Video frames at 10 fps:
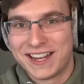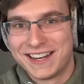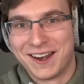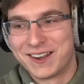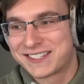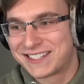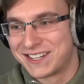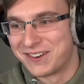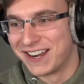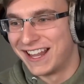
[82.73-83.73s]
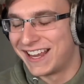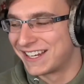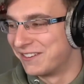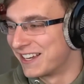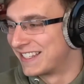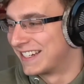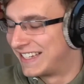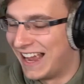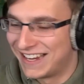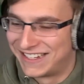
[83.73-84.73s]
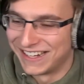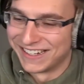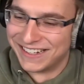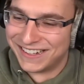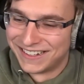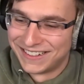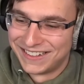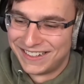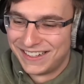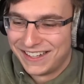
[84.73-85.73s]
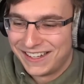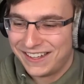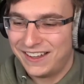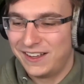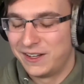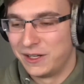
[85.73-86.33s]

It hurts to do it a lot in quick succession. Oh.